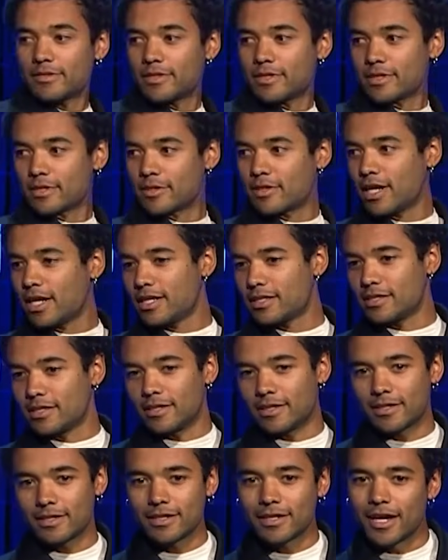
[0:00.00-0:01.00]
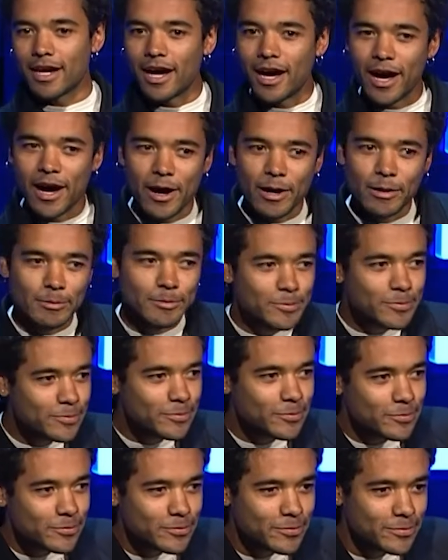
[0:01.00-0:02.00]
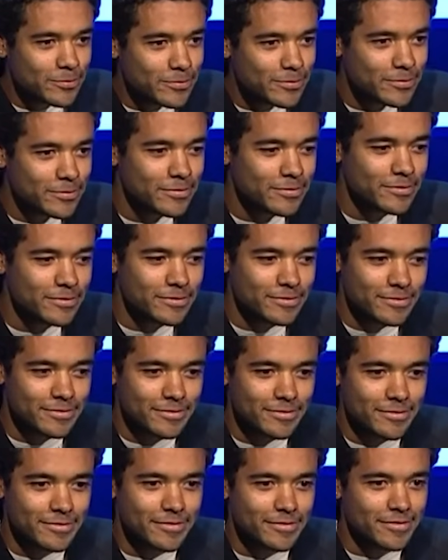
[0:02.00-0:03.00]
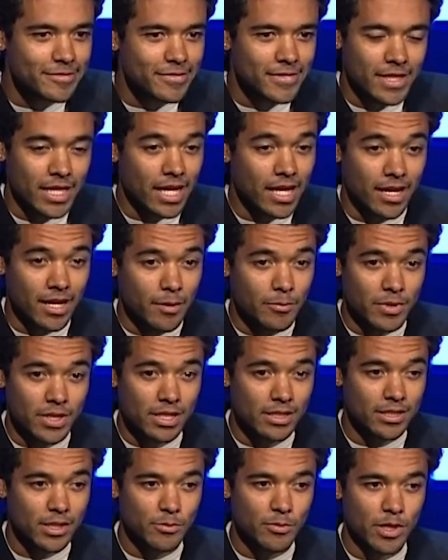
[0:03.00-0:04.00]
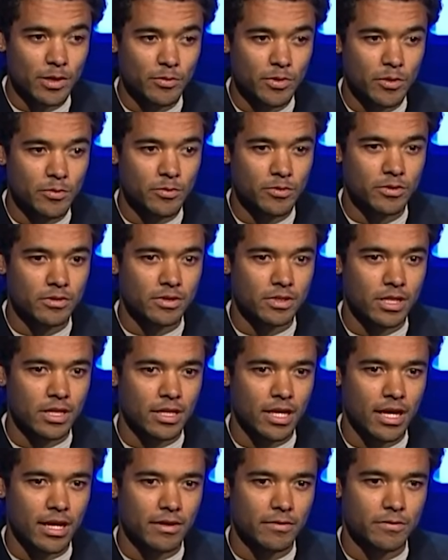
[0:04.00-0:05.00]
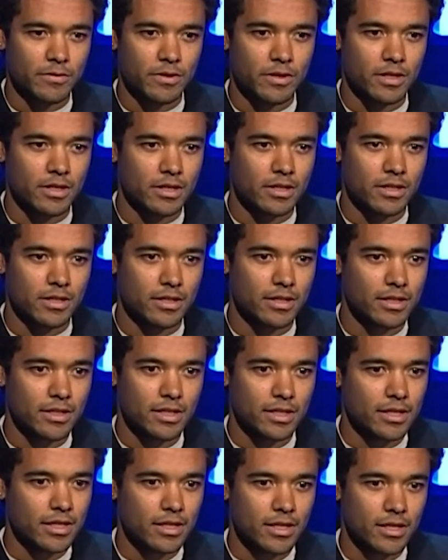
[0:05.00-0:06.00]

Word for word: Adding to the film's triumph, its lead star Brandon Wilson clinched the Breakthrough Actor Award.